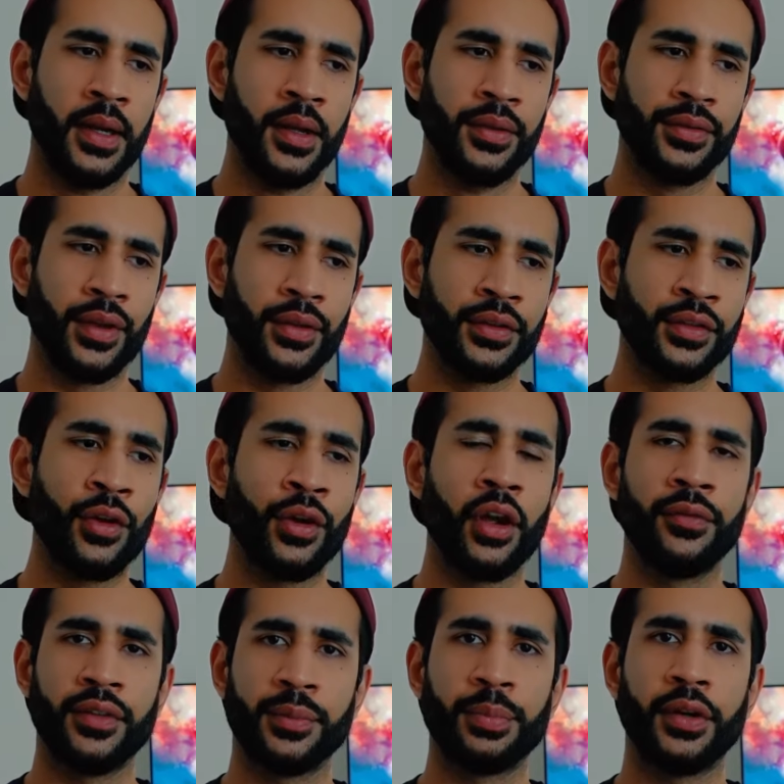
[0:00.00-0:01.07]
So the
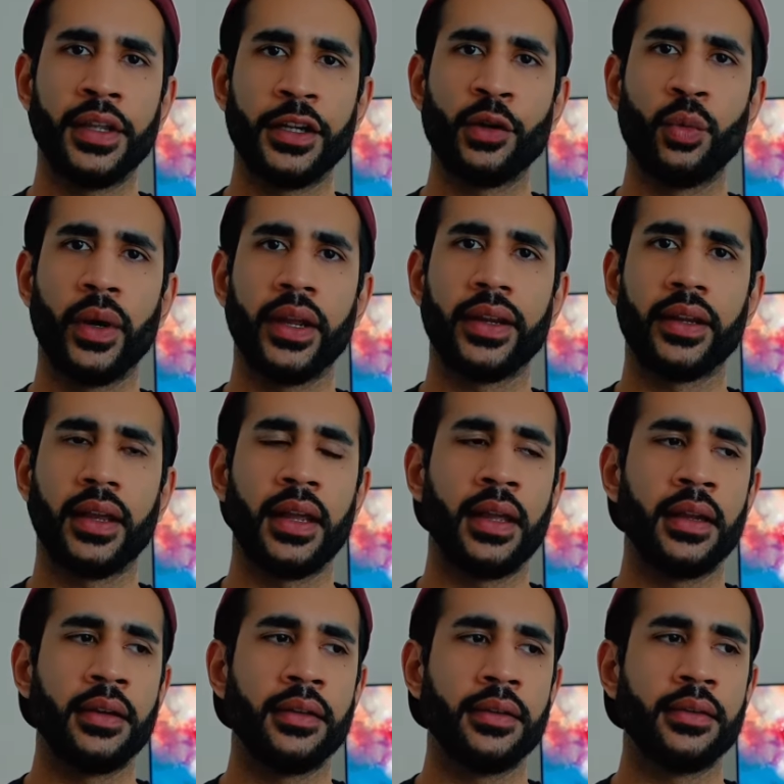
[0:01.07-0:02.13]
turnover is pretty quick,
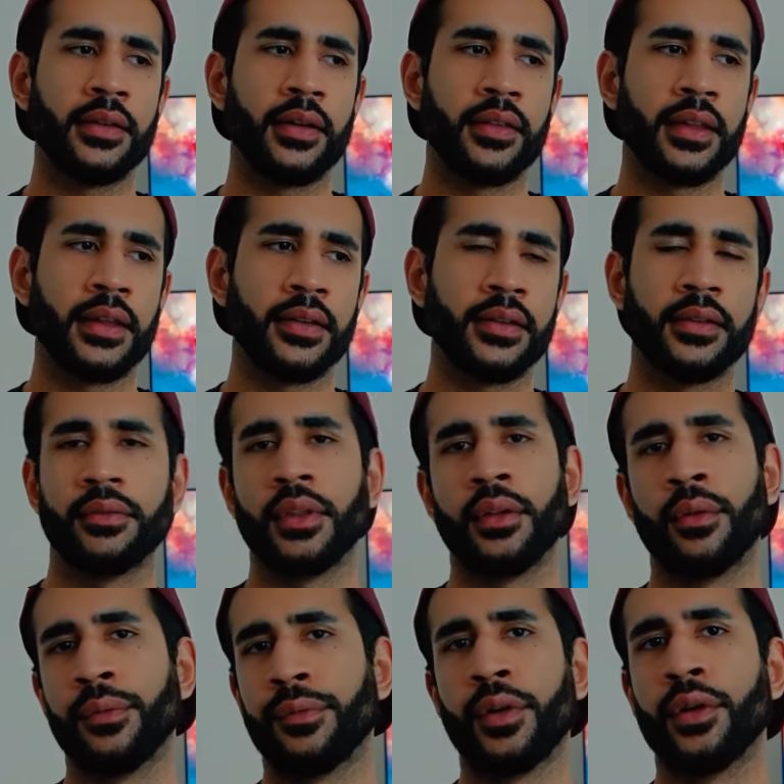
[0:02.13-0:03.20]
and I think the
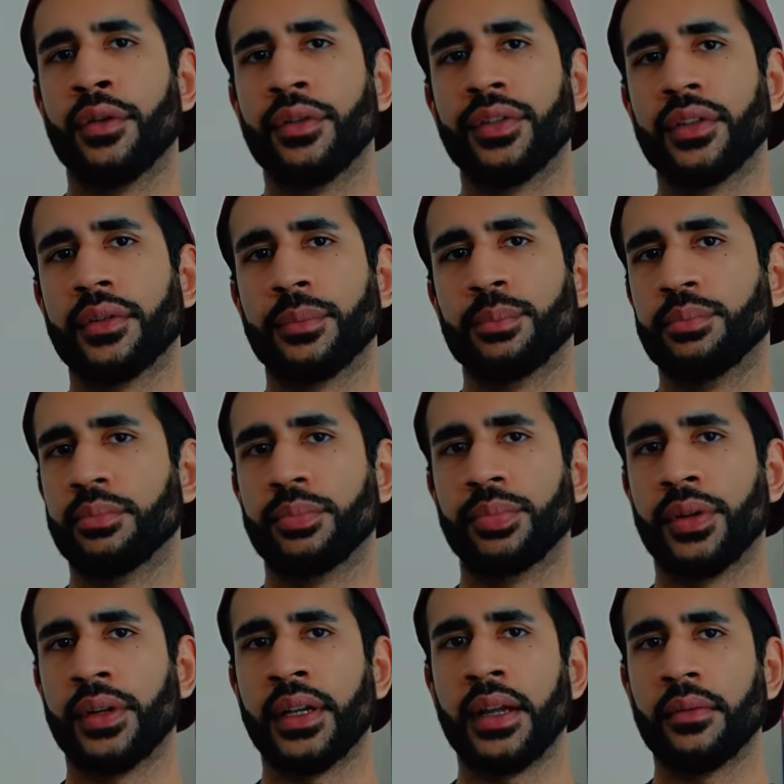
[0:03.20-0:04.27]
referrers are
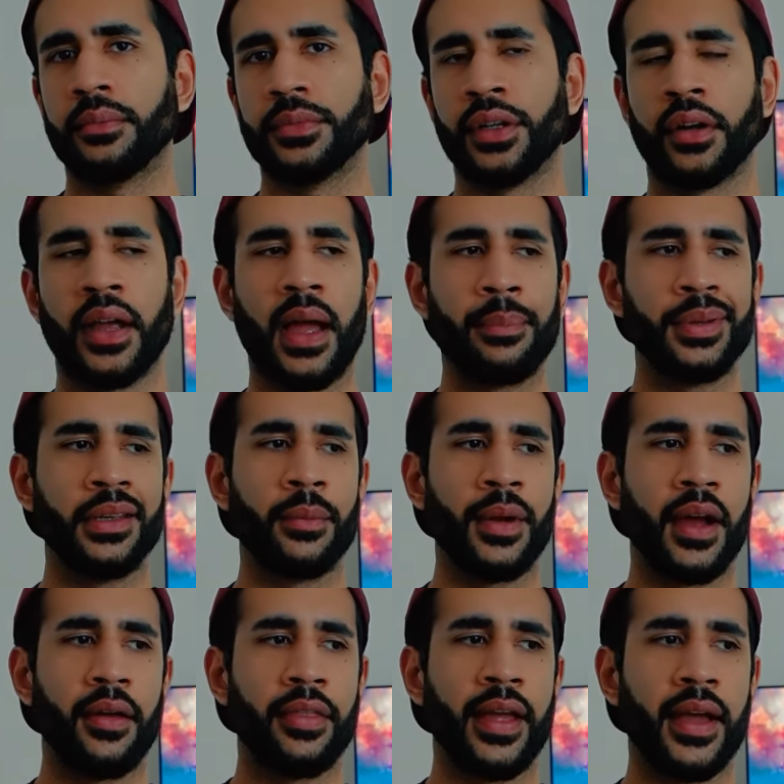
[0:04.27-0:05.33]
pretty happy
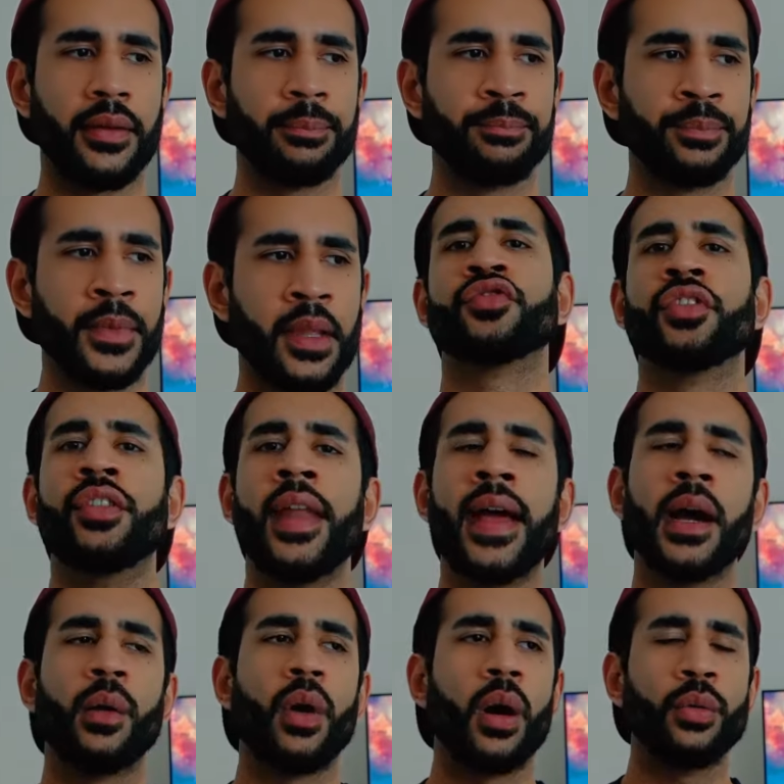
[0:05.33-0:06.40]
about that. So
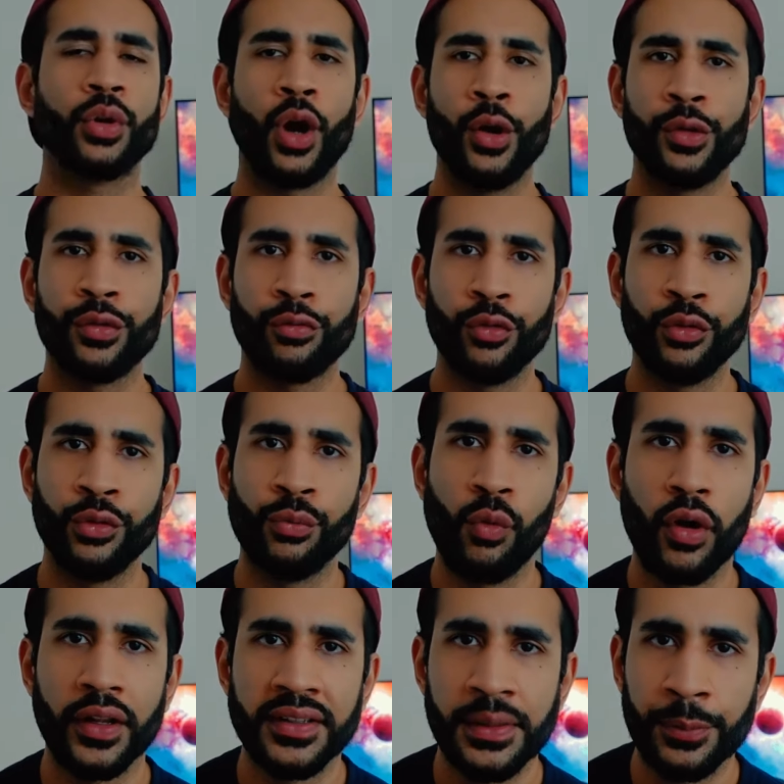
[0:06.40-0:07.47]
now I'll go through
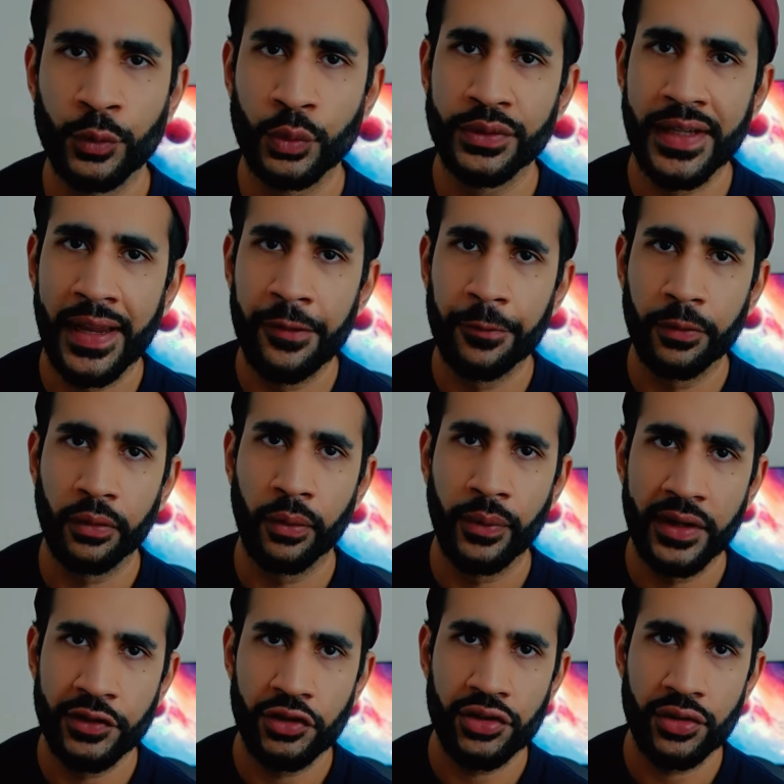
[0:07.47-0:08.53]
what a typical day for a
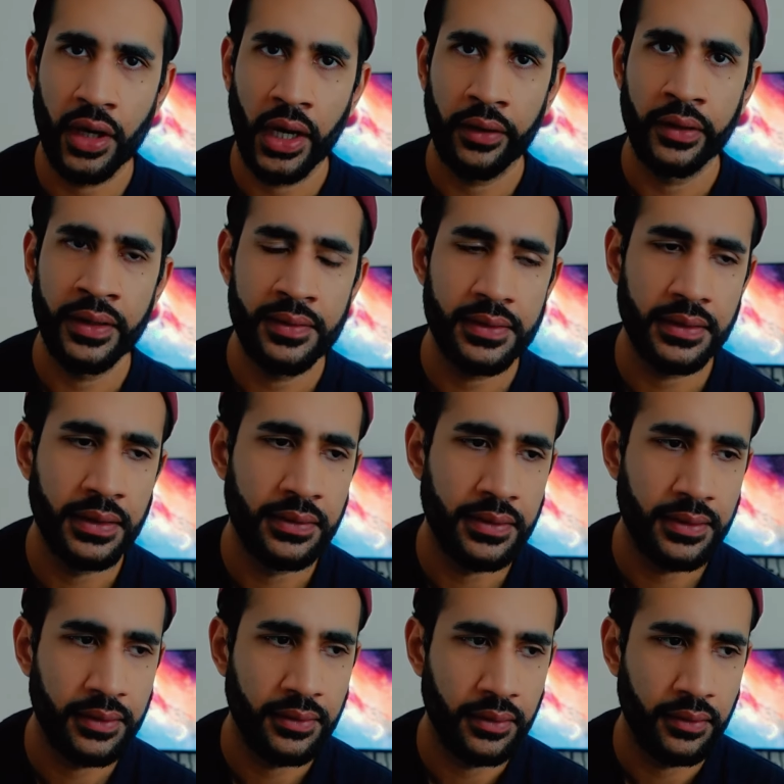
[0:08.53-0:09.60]
registrar is.
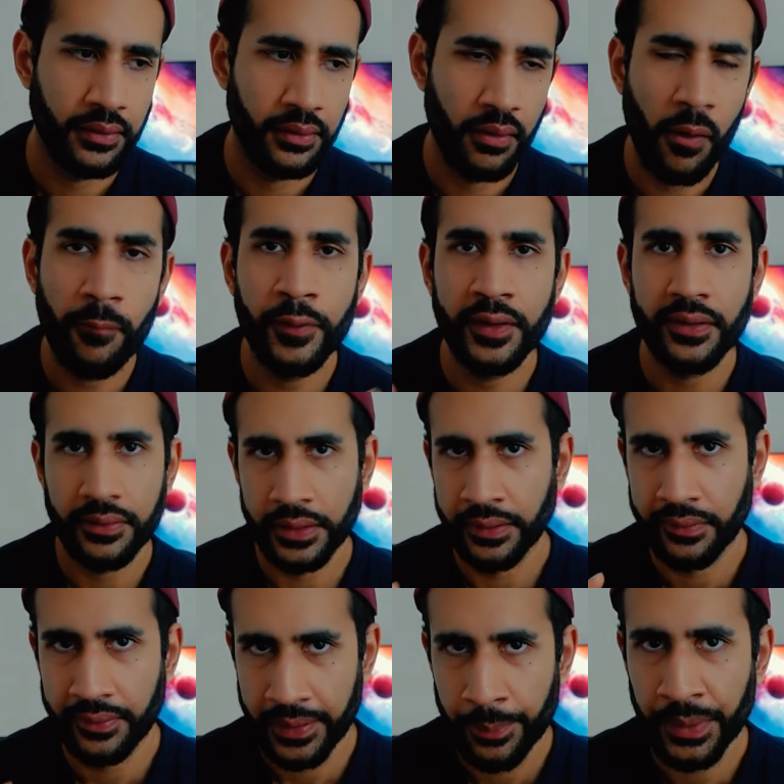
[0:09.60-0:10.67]
It's obviously
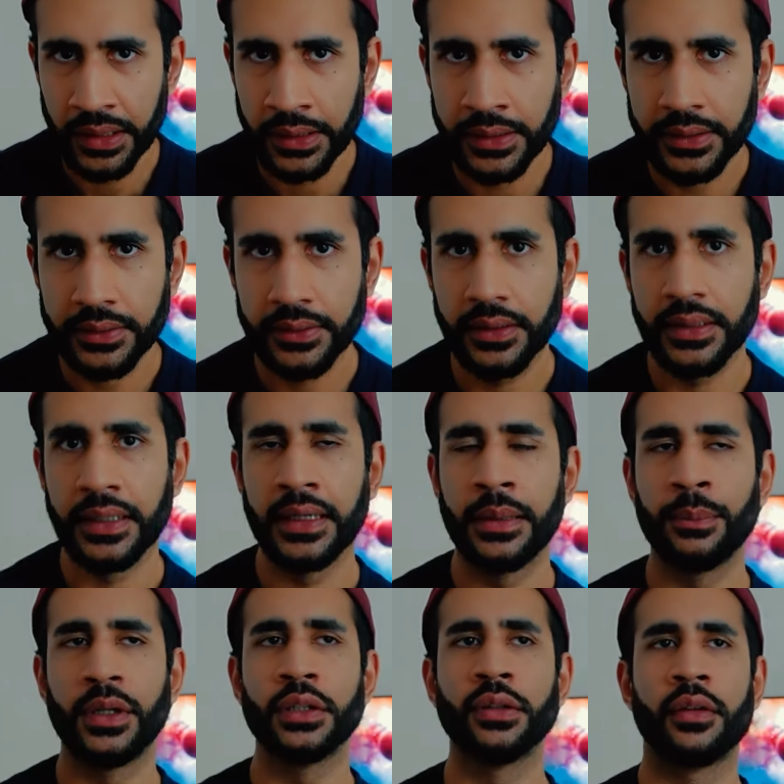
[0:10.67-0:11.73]
similar.
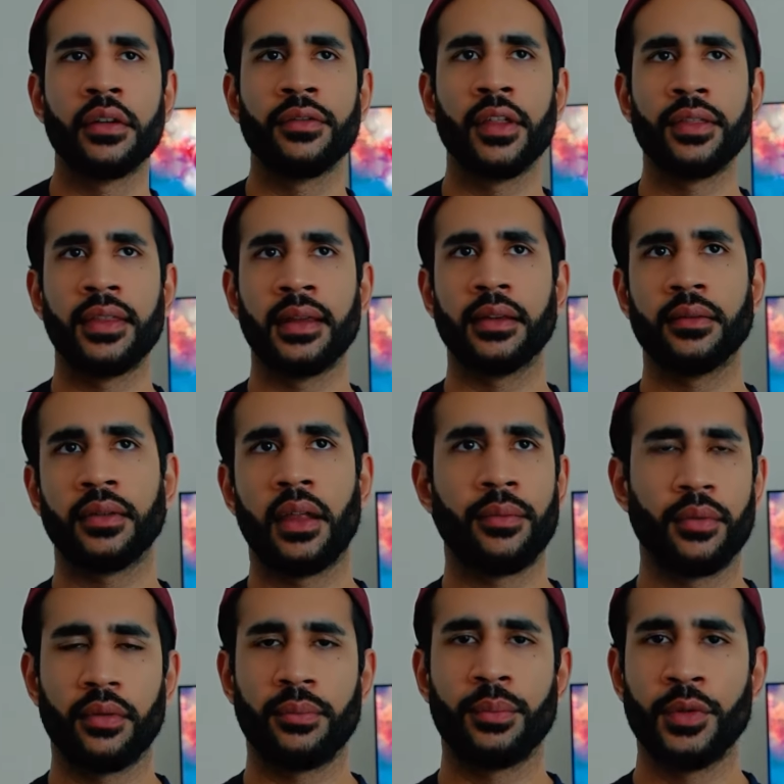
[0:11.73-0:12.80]
A lot of the things,
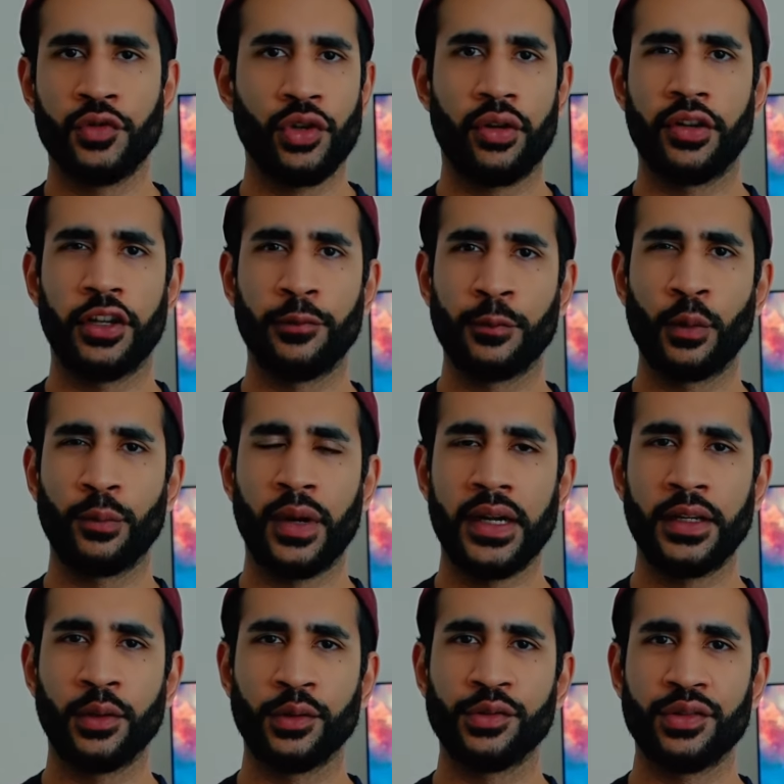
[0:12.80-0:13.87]
like majority of what
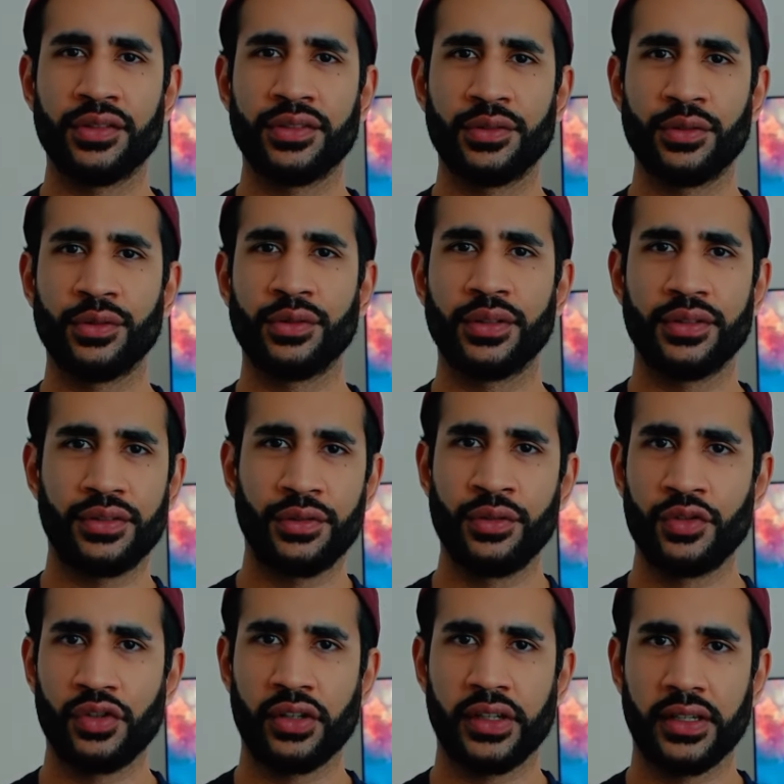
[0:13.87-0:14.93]
radiologists do is
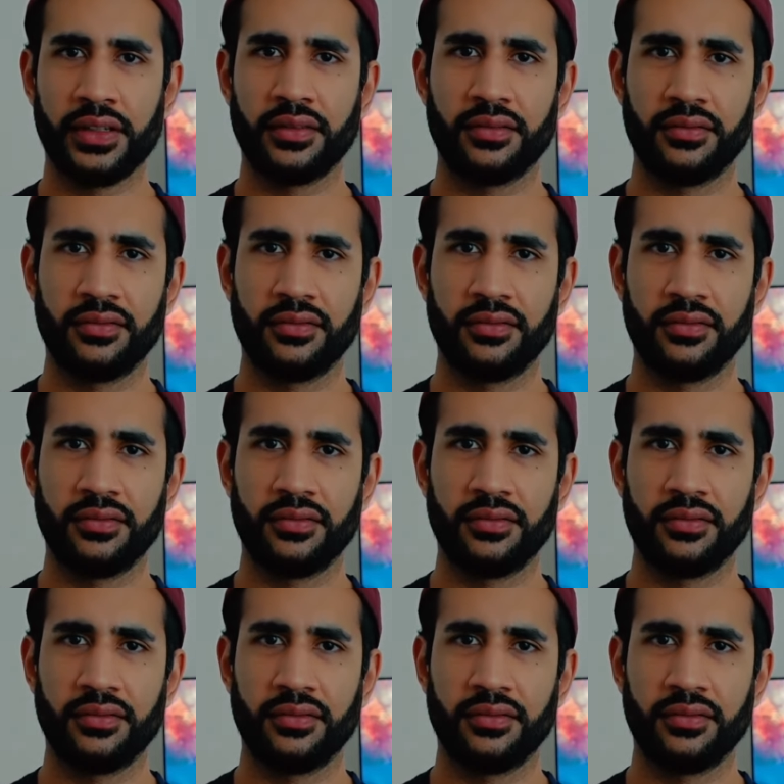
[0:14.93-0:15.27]
usually